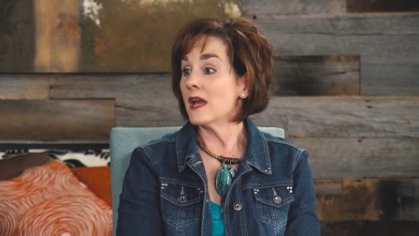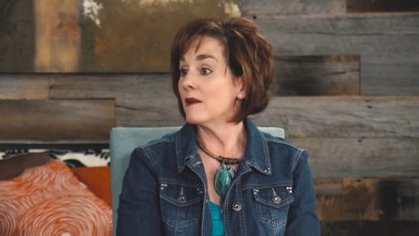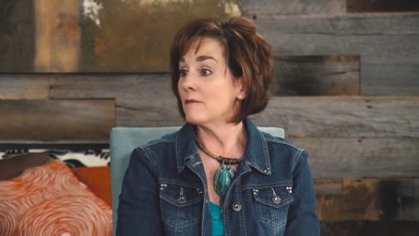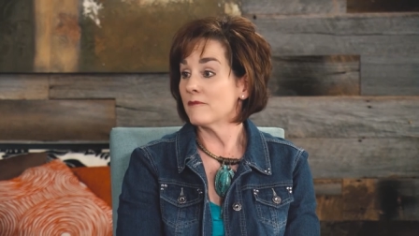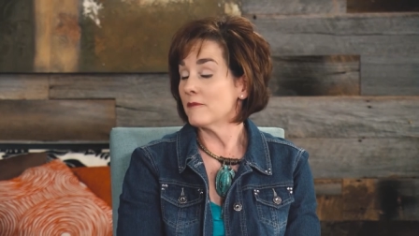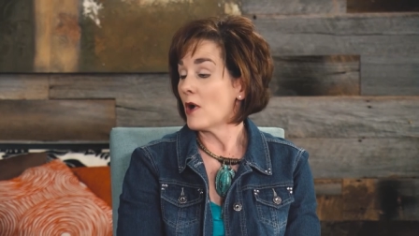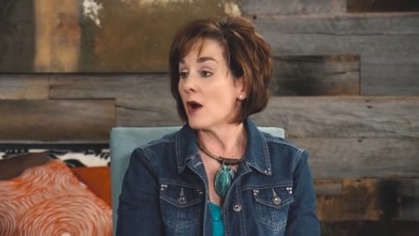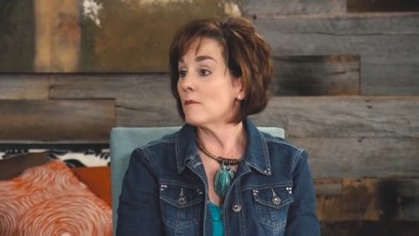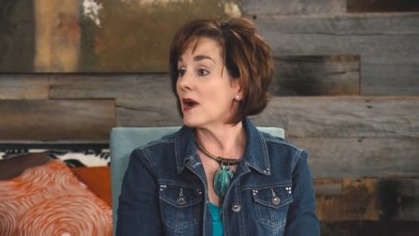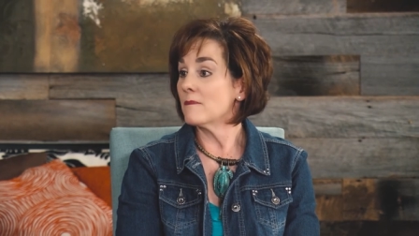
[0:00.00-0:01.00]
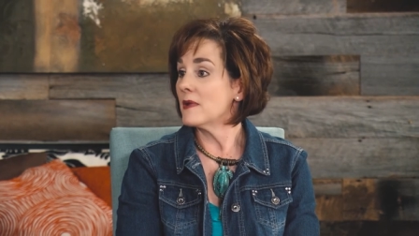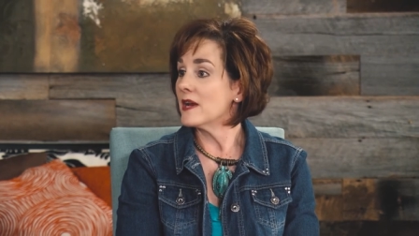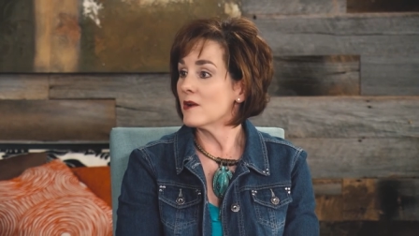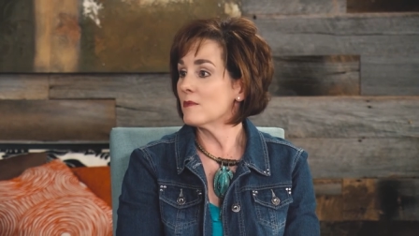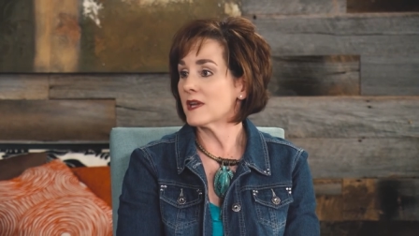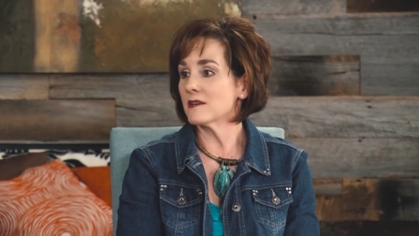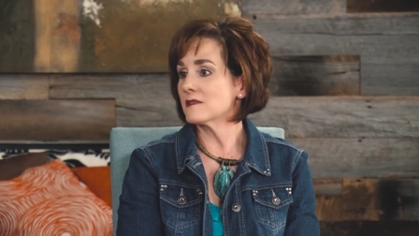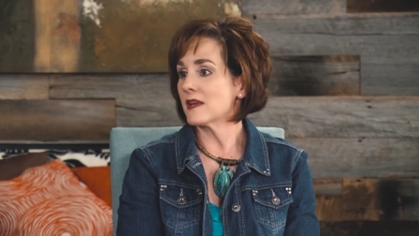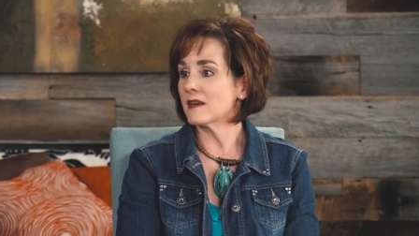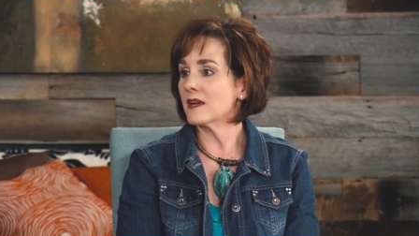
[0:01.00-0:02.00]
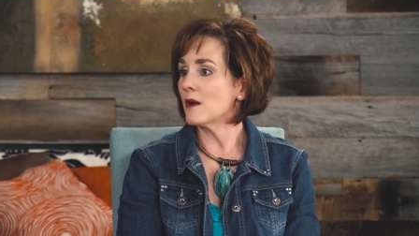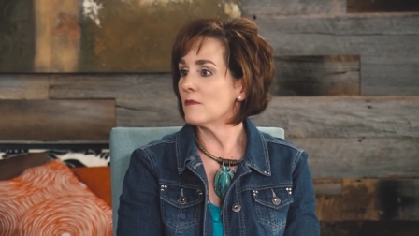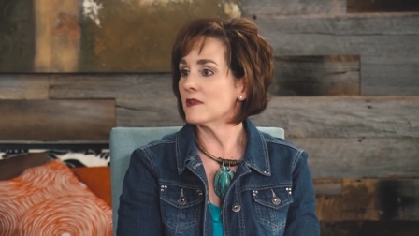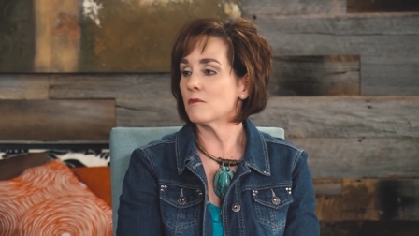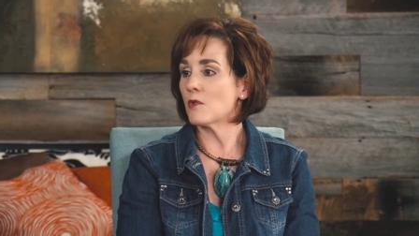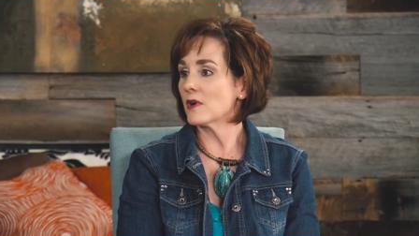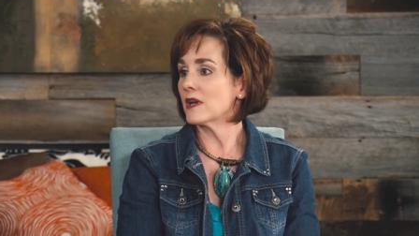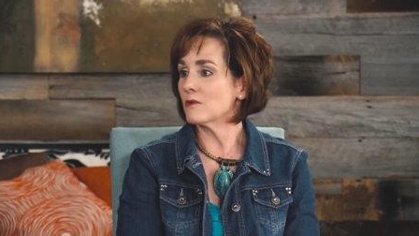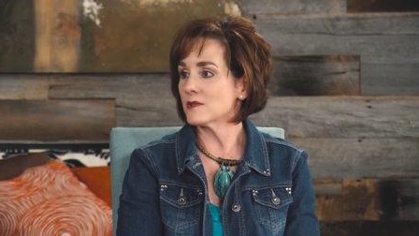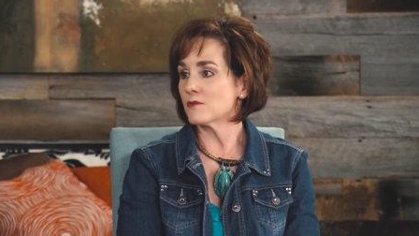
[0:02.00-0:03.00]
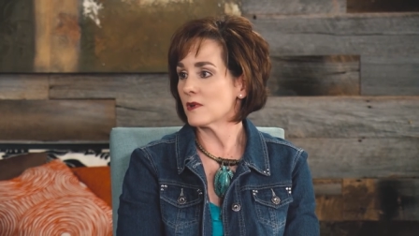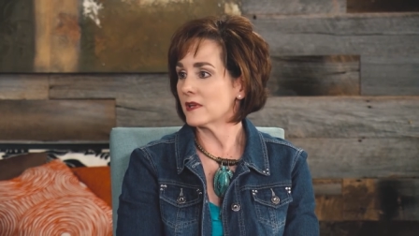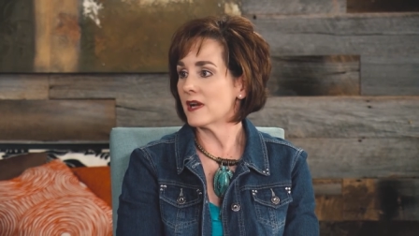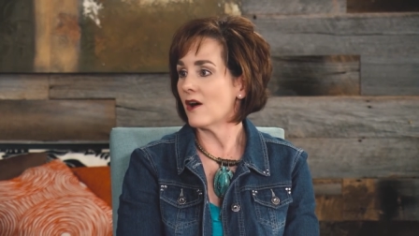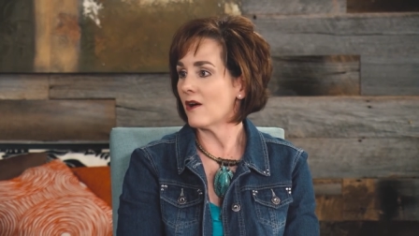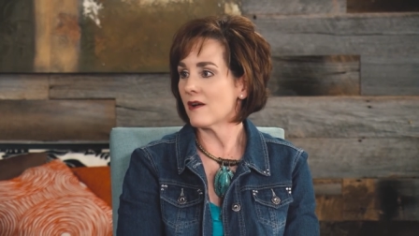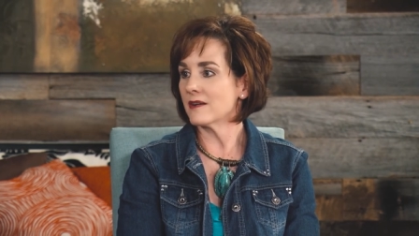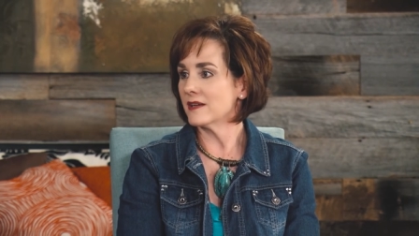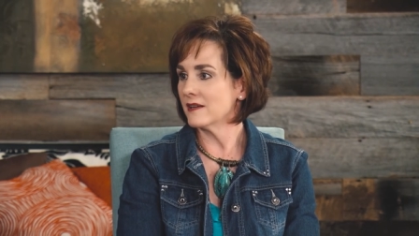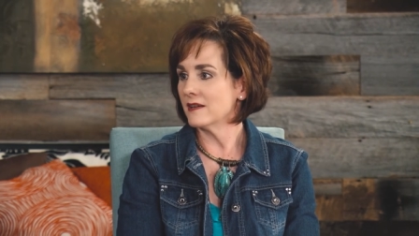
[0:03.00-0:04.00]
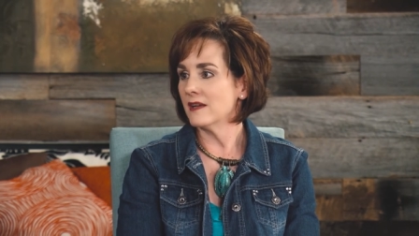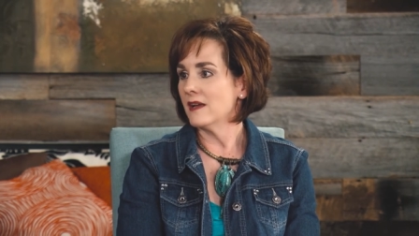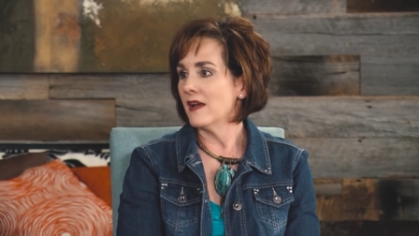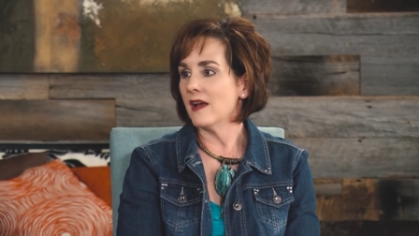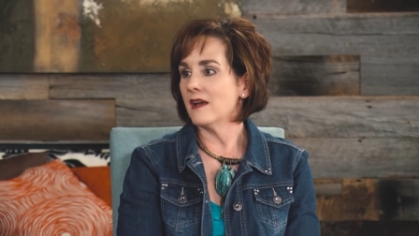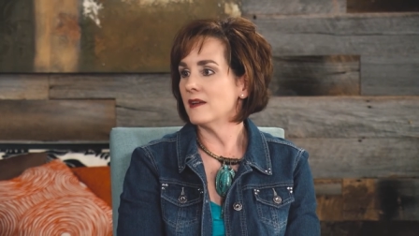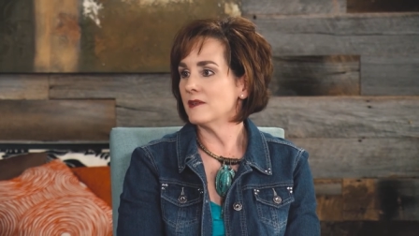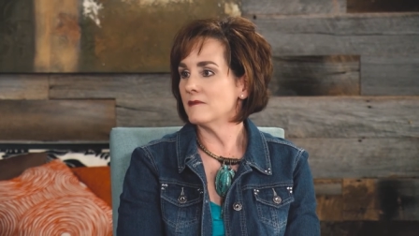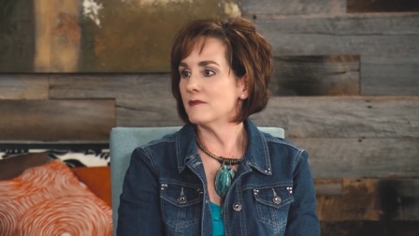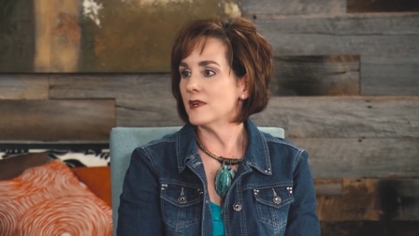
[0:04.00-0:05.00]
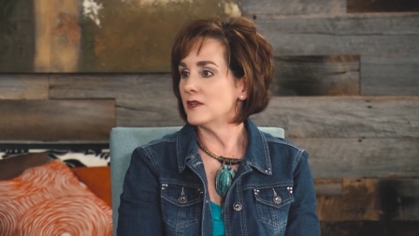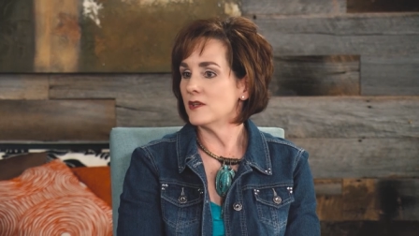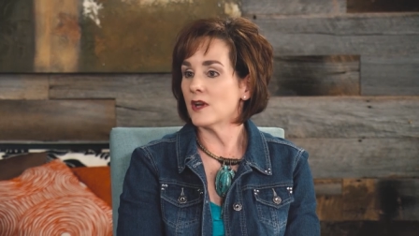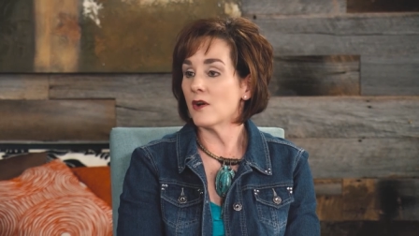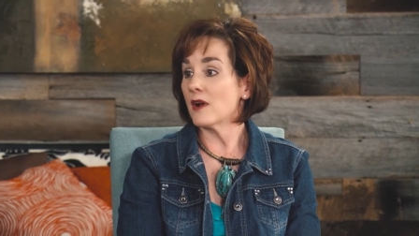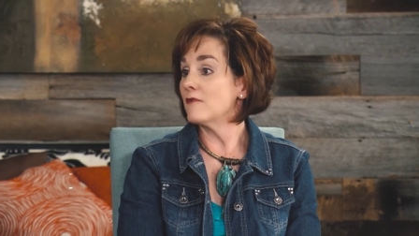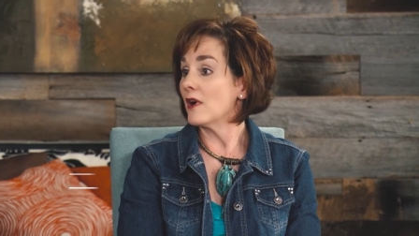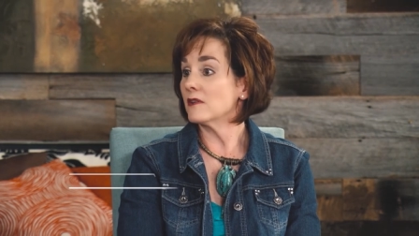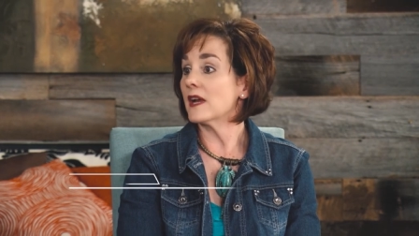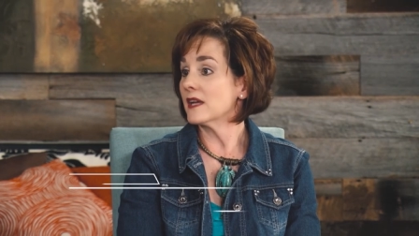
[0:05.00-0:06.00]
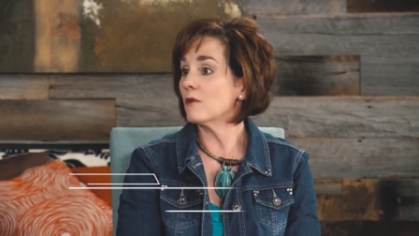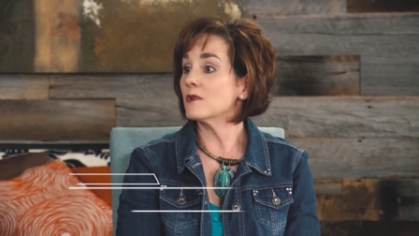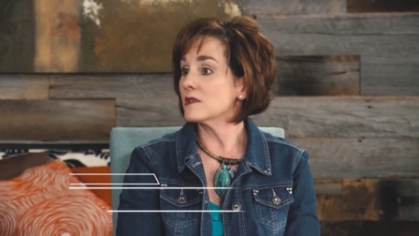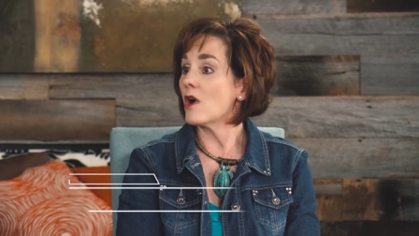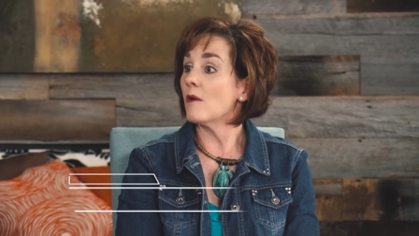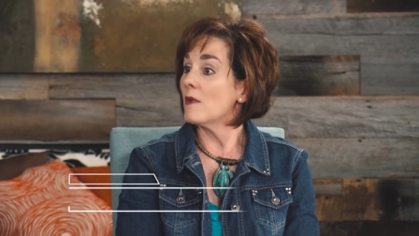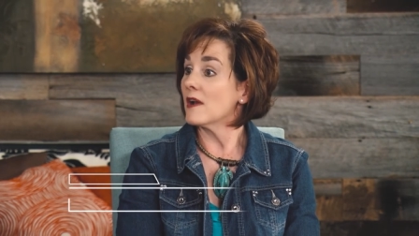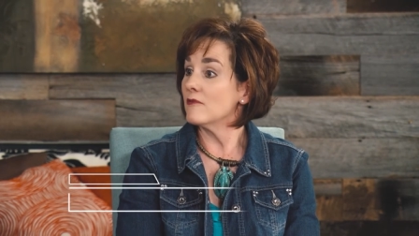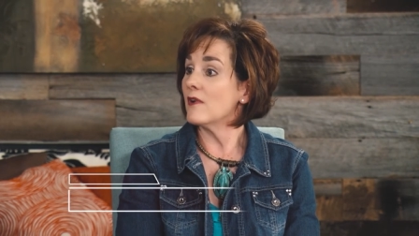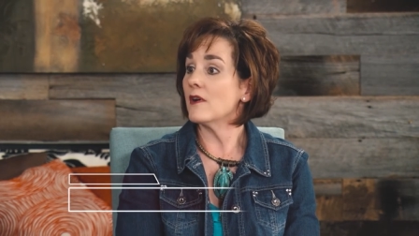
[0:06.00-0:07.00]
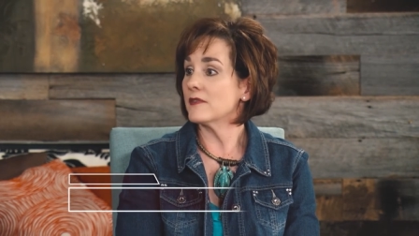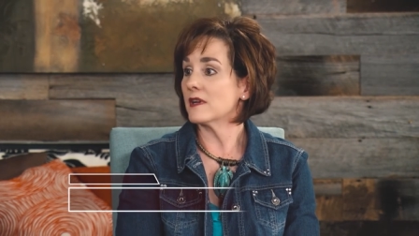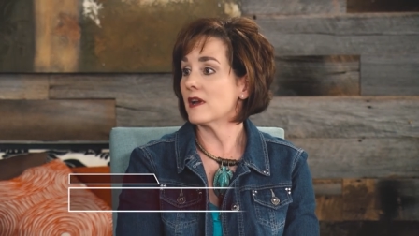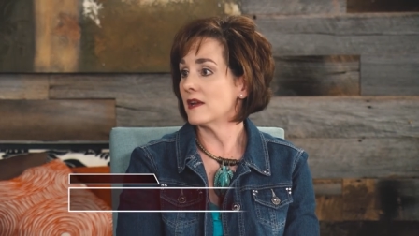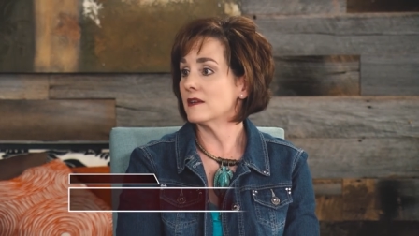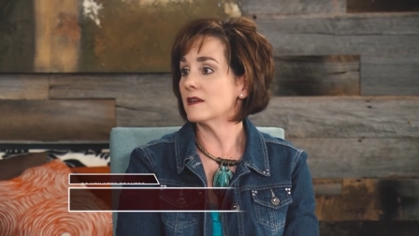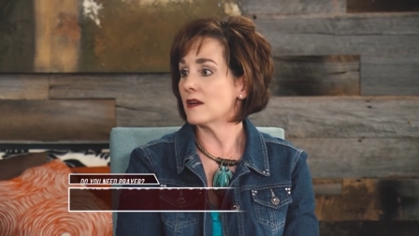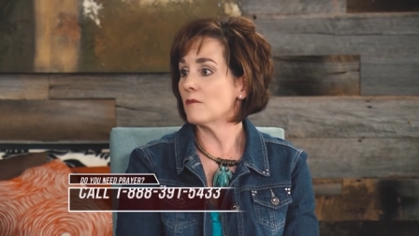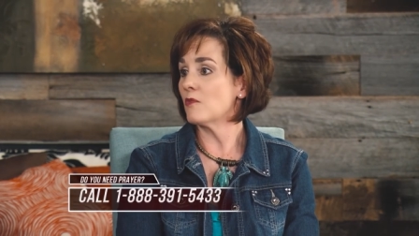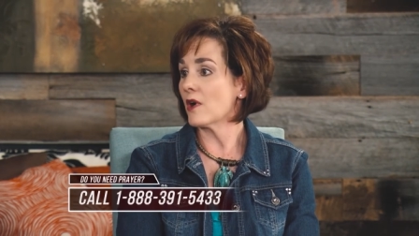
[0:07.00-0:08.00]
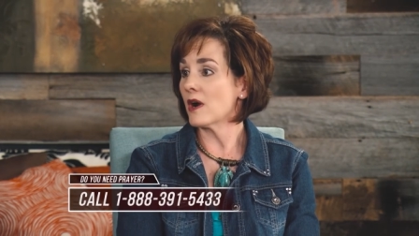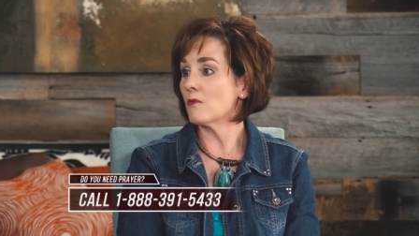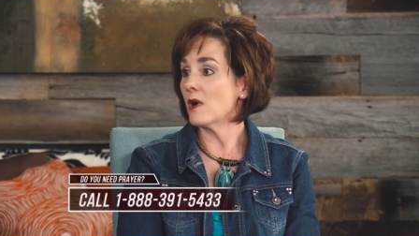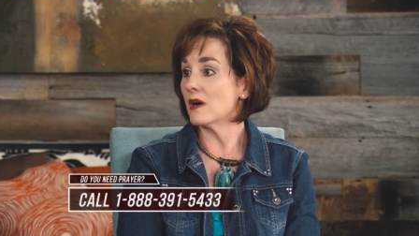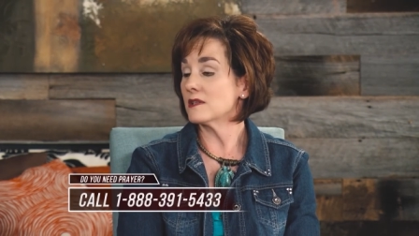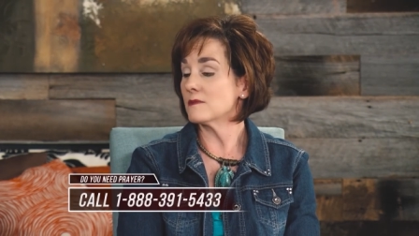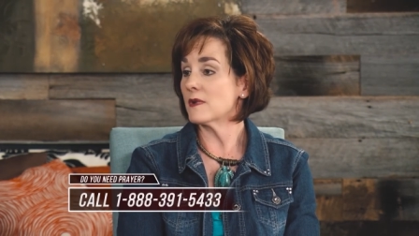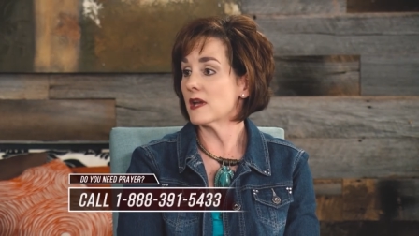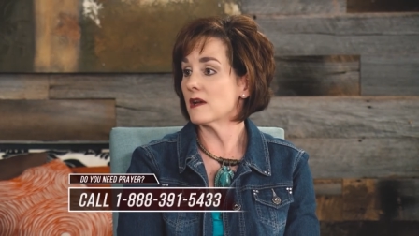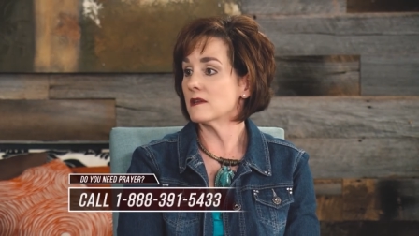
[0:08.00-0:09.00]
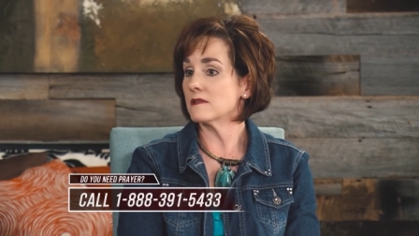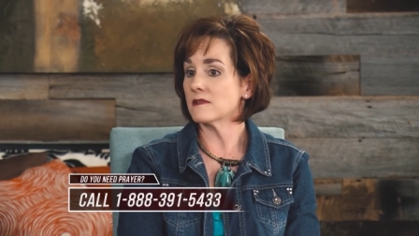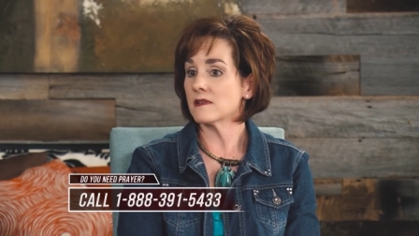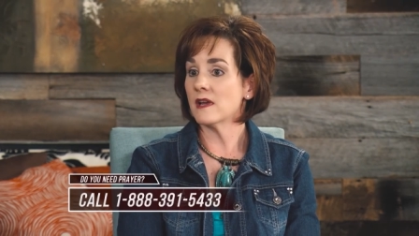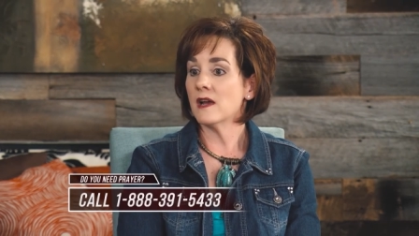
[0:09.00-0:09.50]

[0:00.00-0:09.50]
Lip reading: and on my mirror because getting up in the morning was really hard. Mm-hmm. And, you know, I felt like it was all my fault that I ended up where I was because